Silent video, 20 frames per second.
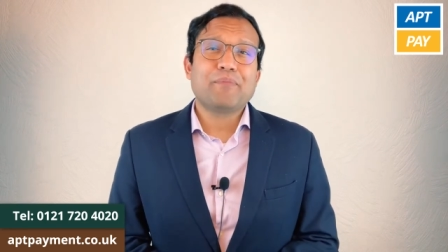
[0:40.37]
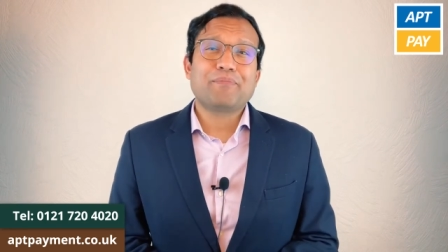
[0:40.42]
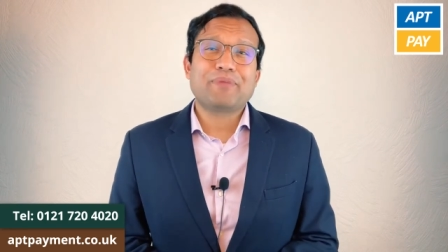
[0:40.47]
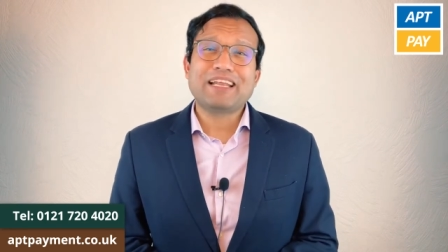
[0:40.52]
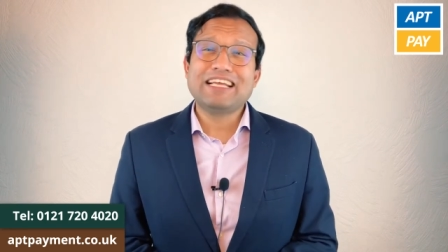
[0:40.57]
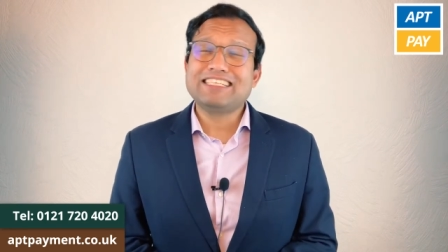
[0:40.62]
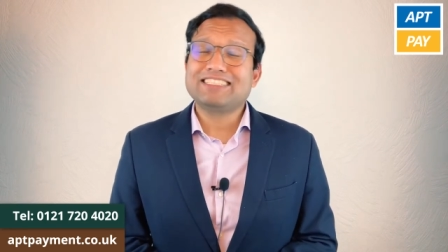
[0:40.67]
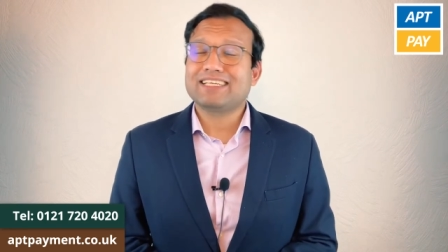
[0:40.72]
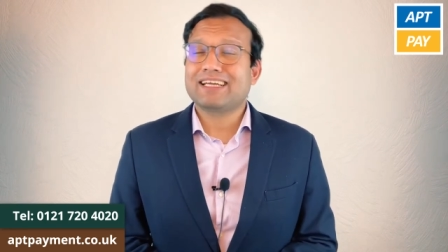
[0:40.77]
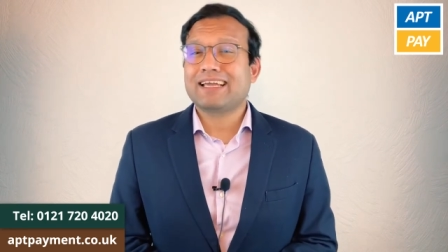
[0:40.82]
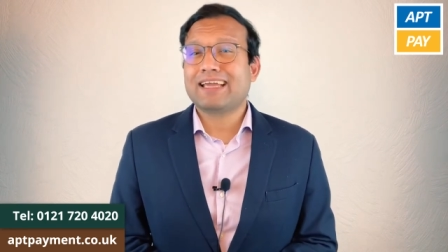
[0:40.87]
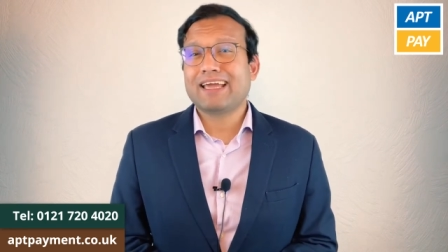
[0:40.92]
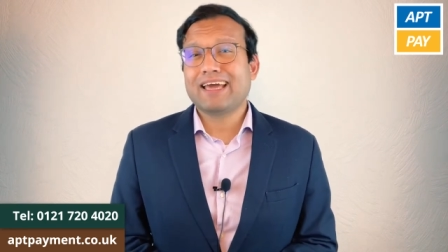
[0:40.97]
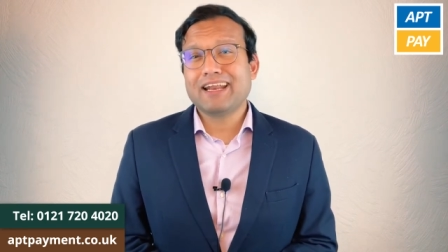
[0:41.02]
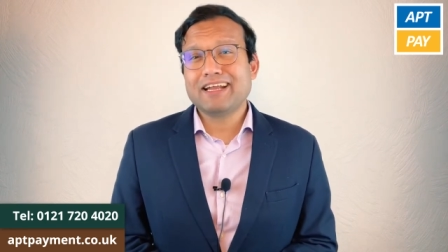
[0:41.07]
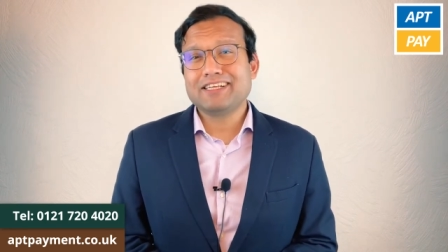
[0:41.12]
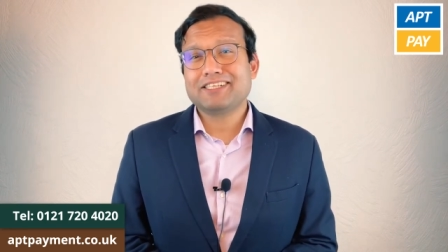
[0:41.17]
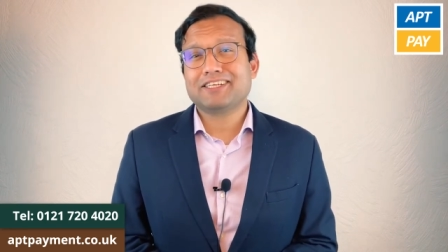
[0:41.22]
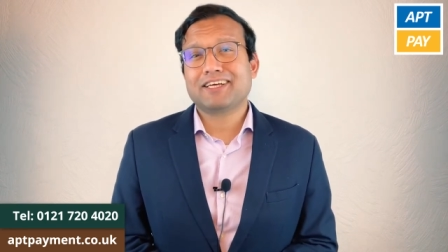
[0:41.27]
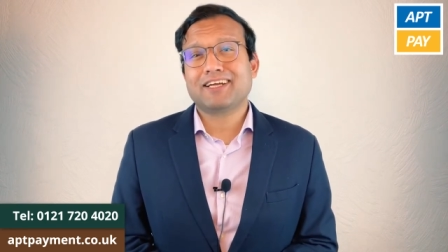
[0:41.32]
Please
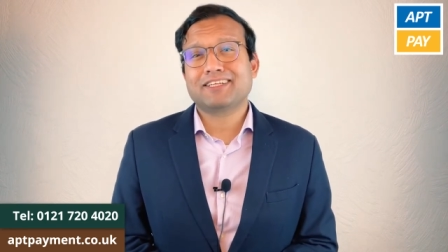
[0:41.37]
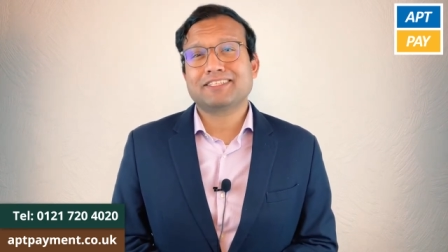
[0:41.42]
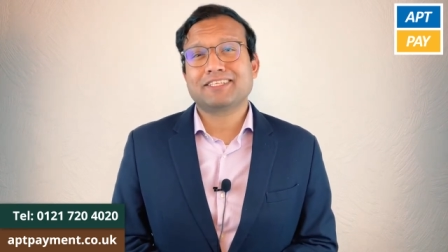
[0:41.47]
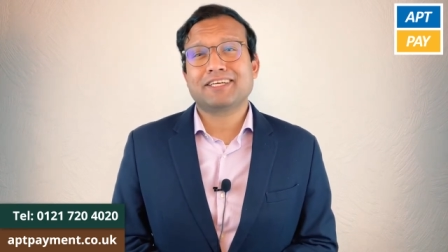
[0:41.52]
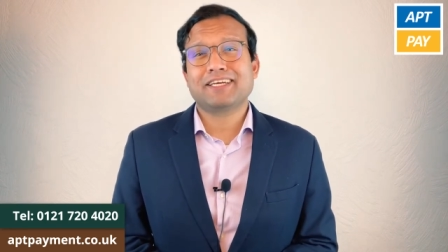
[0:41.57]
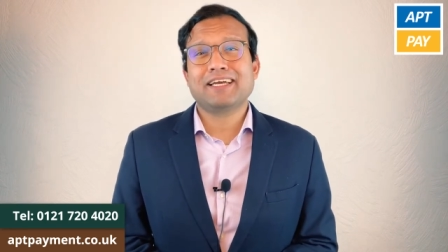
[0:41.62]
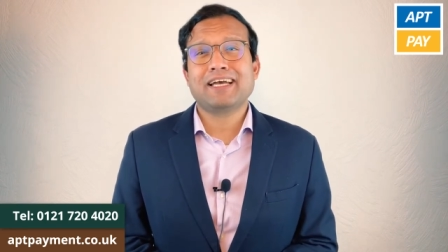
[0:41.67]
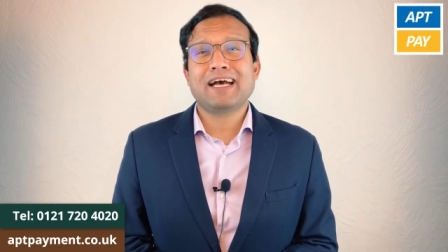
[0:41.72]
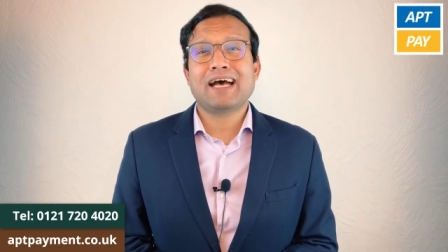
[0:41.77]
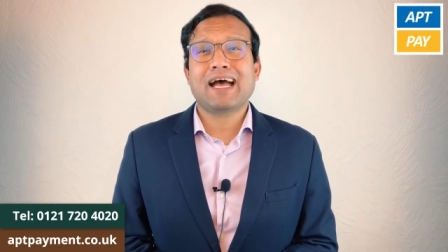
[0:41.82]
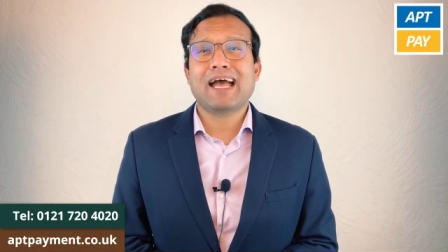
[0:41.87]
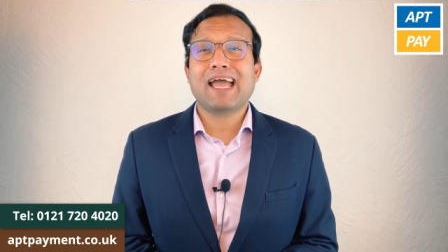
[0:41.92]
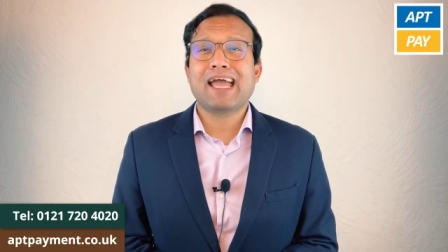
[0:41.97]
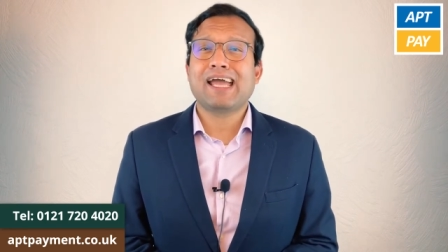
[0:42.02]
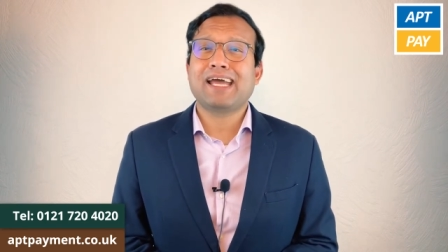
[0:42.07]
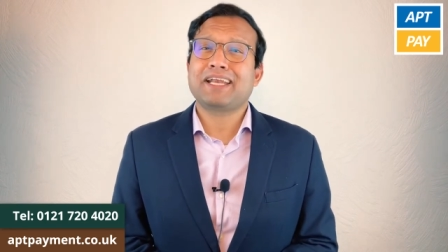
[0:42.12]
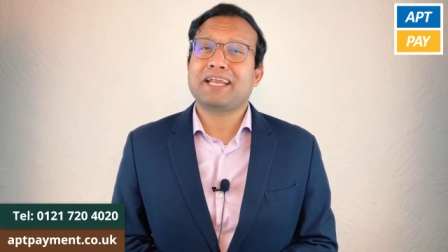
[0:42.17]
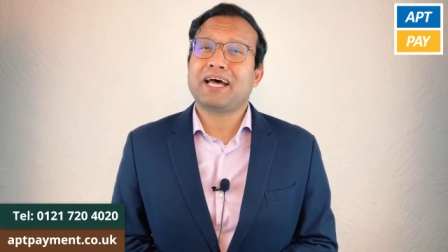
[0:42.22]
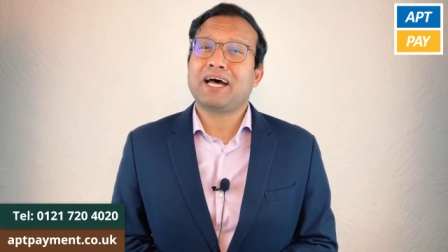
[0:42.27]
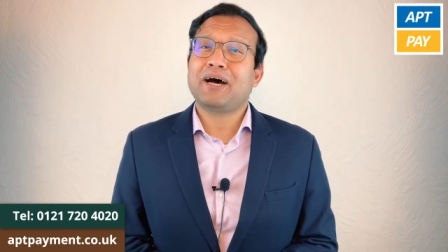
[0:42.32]
get in touch here
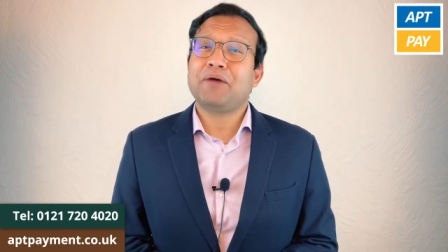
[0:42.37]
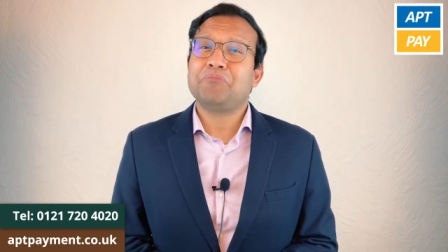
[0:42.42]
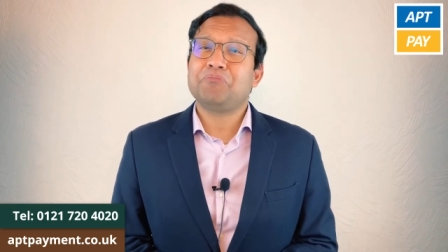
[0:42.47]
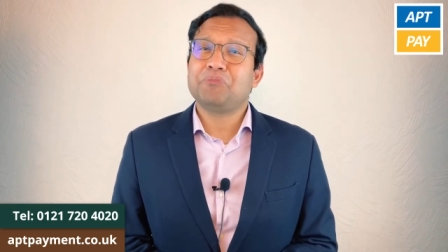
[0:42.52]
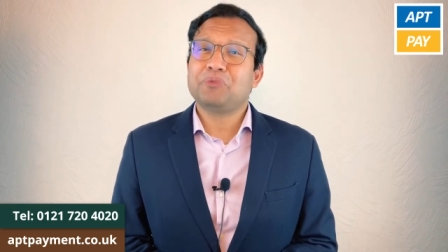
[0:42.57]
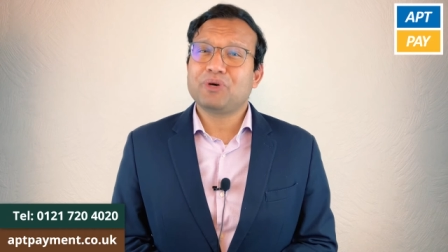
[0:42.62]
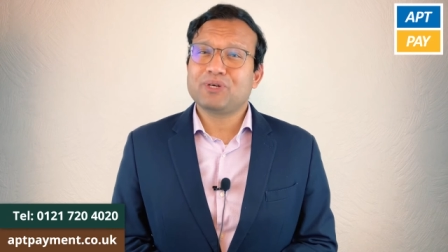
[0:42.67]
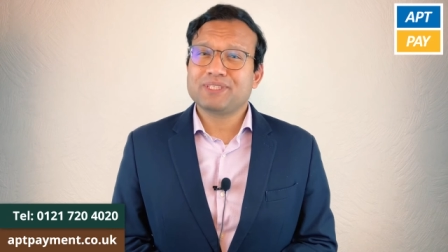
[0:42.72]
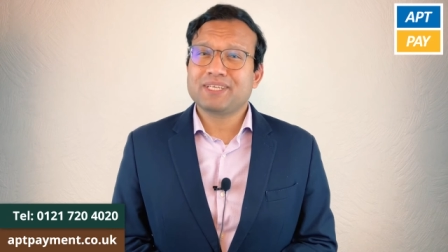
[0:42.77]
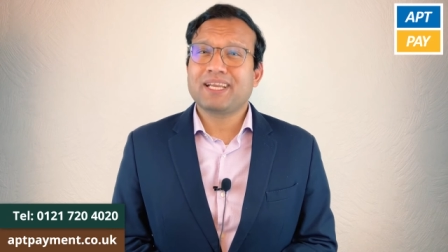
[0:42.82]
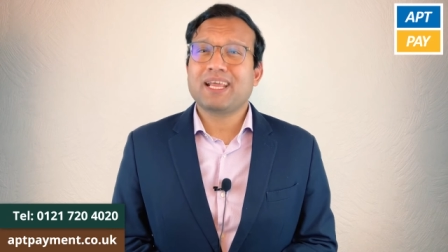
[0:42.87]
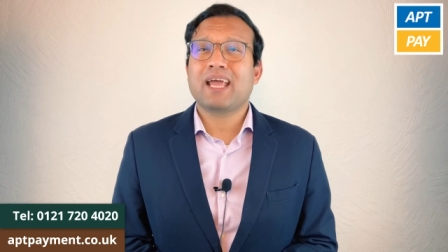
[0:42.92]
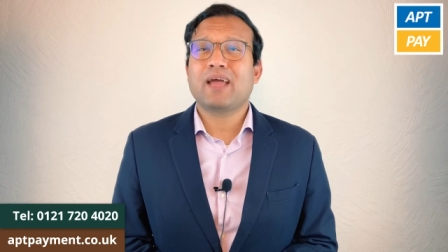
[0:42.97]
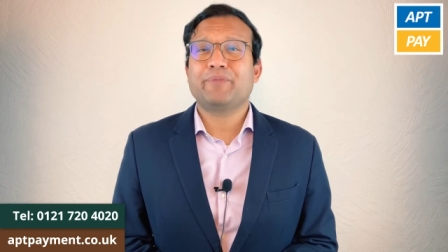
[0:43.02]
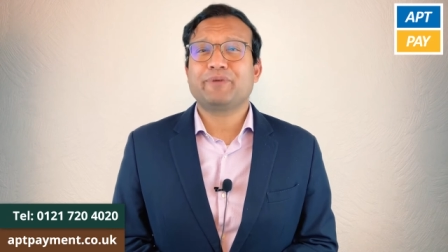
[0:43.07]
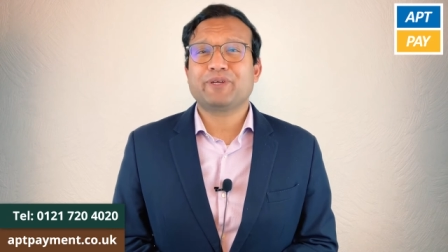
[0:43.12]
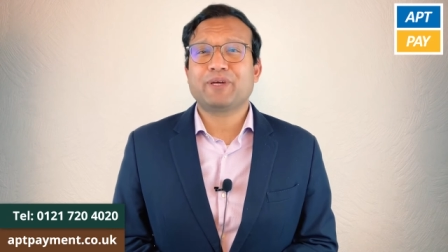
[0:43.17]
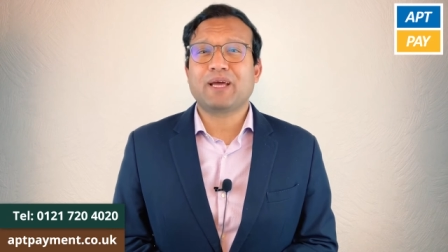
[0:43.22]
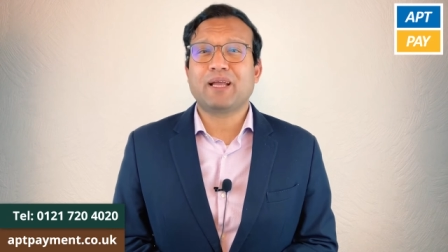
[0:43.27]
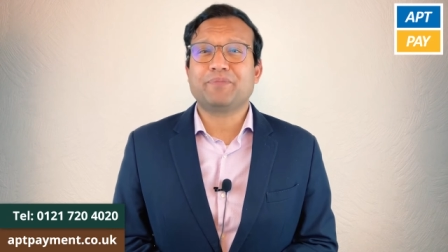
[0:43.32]
and I'm more than
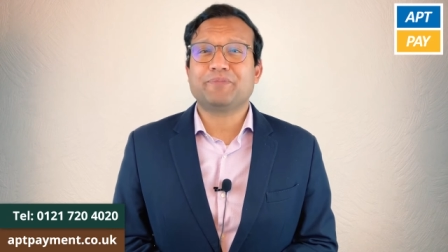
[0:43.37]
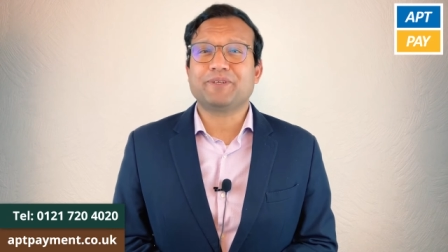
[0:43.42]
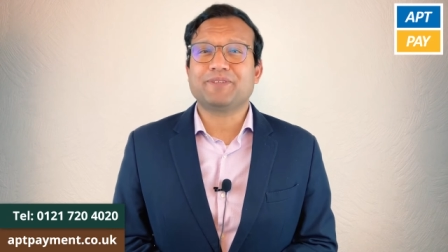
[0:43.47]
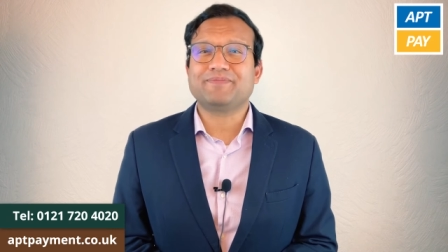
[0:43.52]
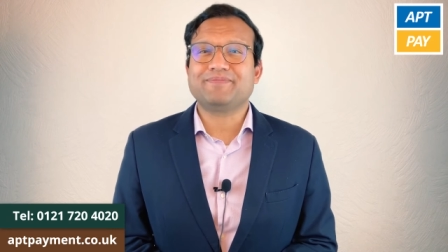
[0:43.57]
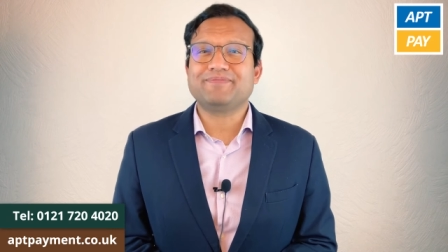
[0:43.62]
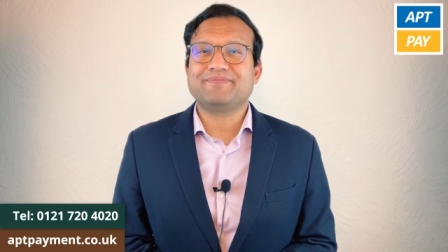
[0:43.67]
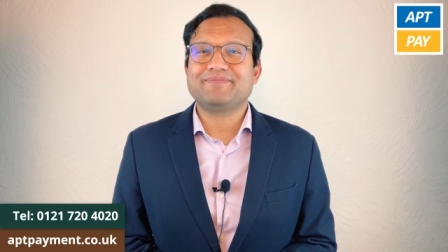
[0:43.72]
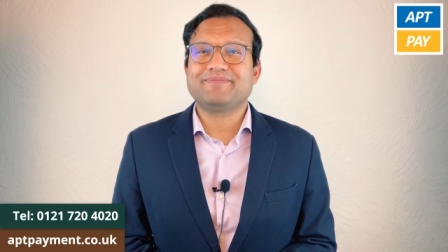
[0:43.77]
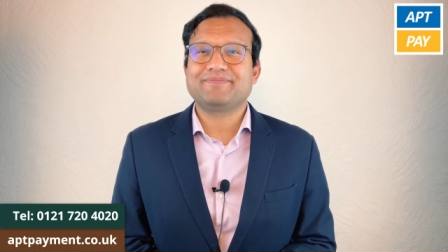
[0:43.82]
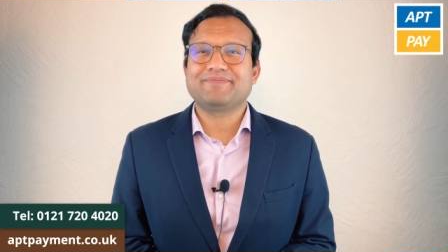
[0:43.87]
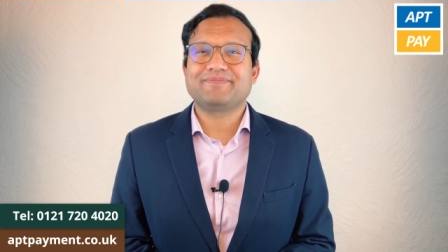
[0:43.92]
happy to help you.